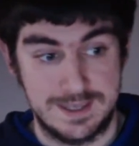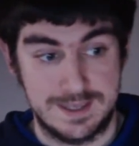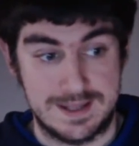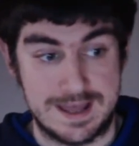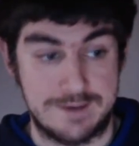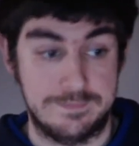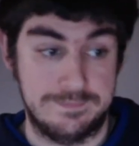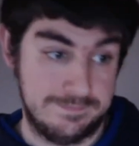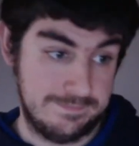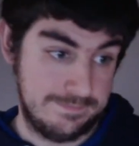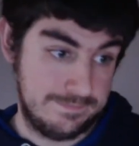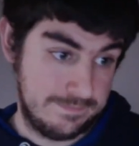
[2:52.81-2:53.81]
Now,
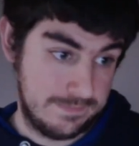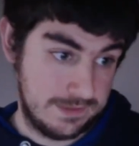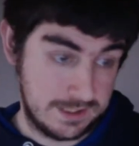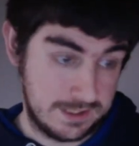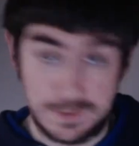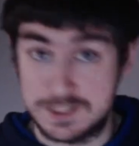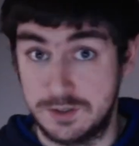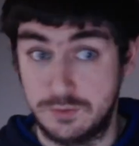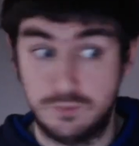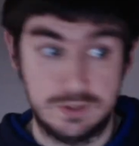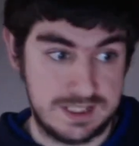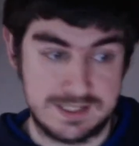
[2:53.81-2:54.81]
the original
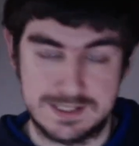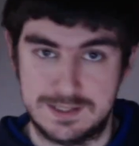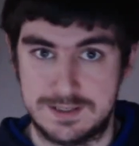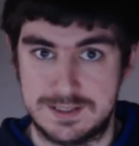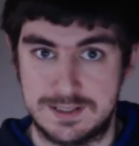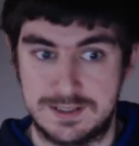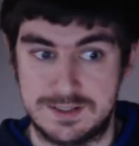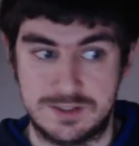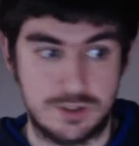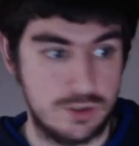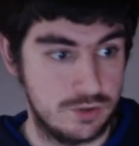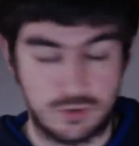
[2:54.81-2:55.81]
released in
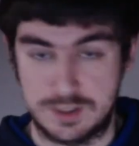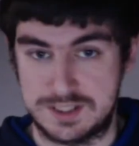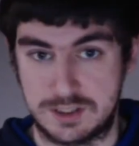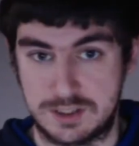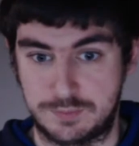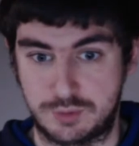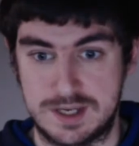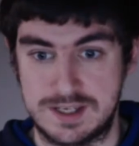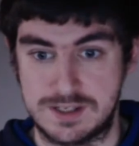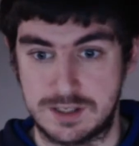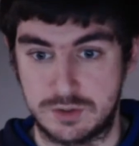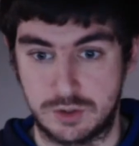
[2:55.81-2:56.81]
1992, critical
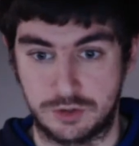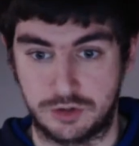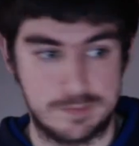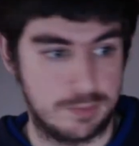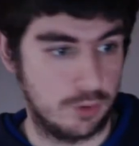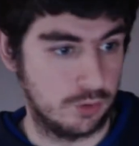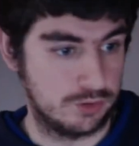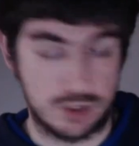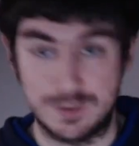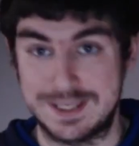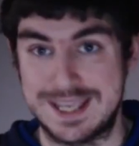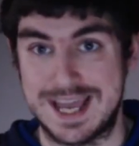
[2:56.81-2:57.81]
praise across the board, 2
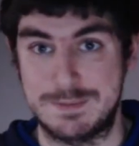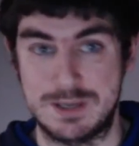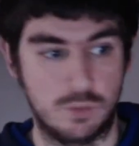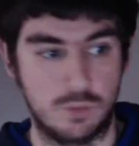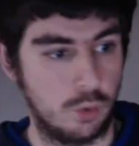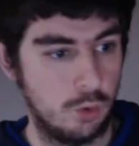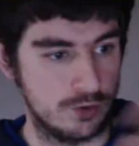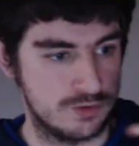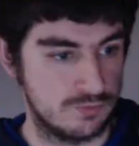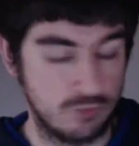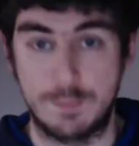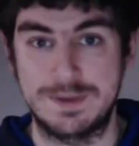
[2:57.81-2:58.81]
Academy Awards,
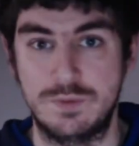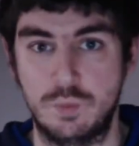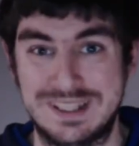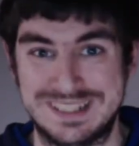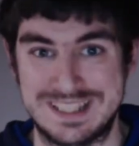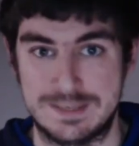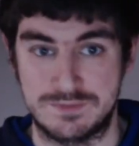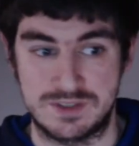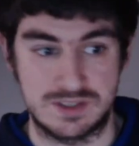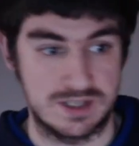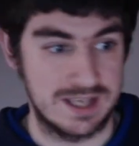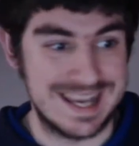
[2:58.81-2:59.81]
Robin Williams
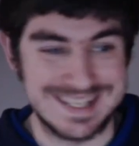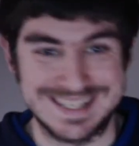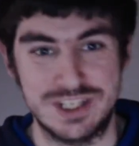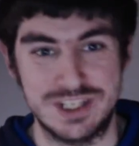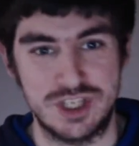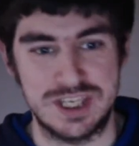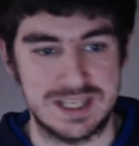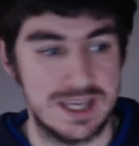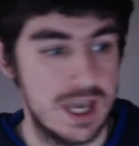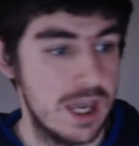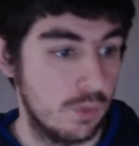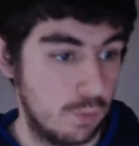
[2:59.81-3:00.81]
as the genie,
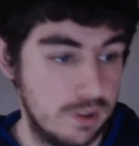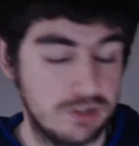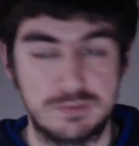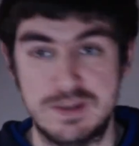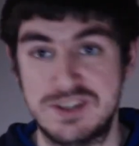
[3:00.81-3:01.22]
Will Smith